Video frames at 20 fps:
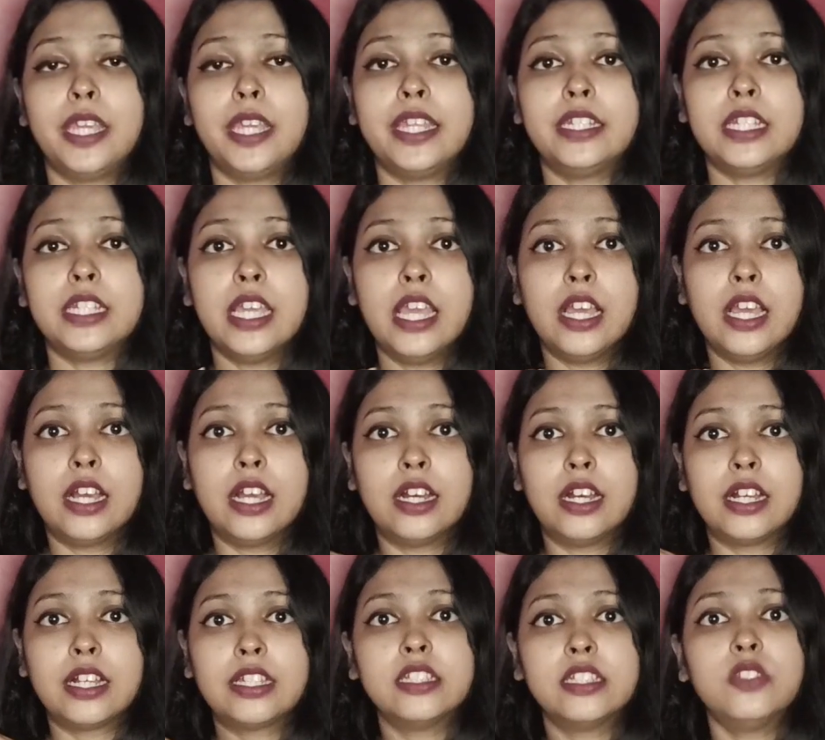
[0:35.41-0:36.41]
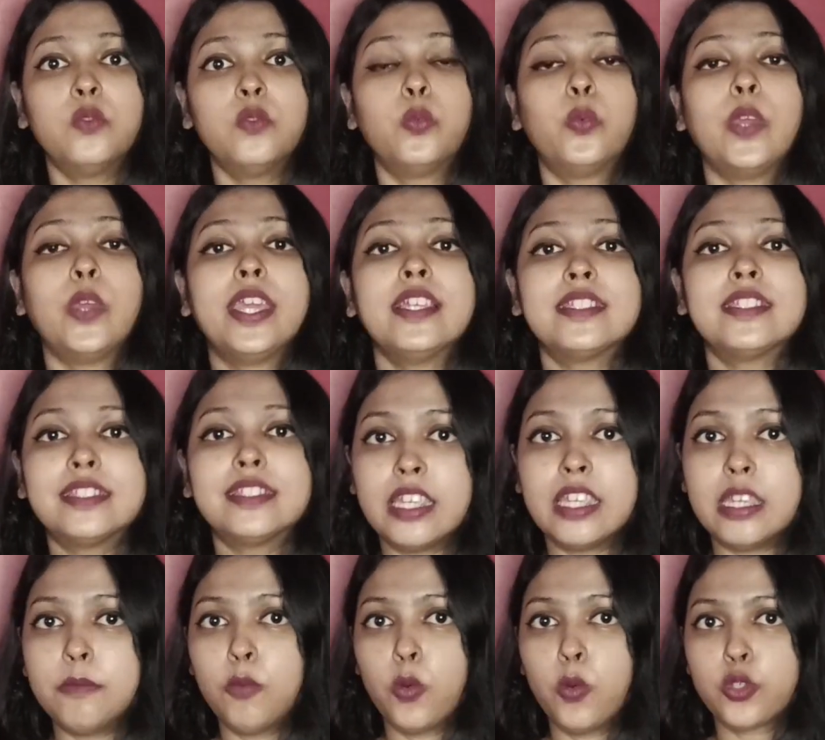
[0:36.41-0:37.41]
It conveys the
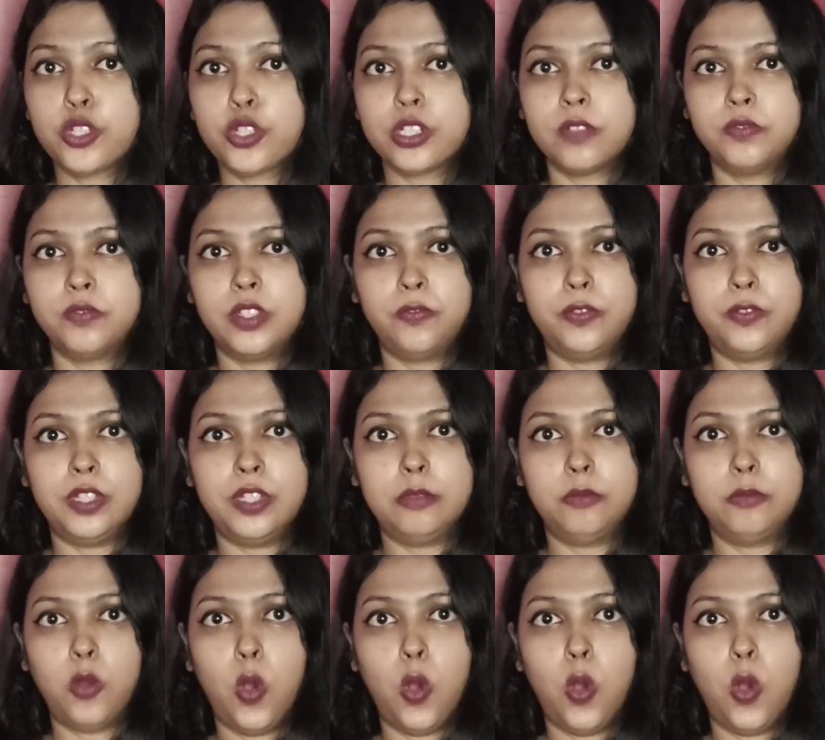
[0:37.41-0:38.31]
emotion of the film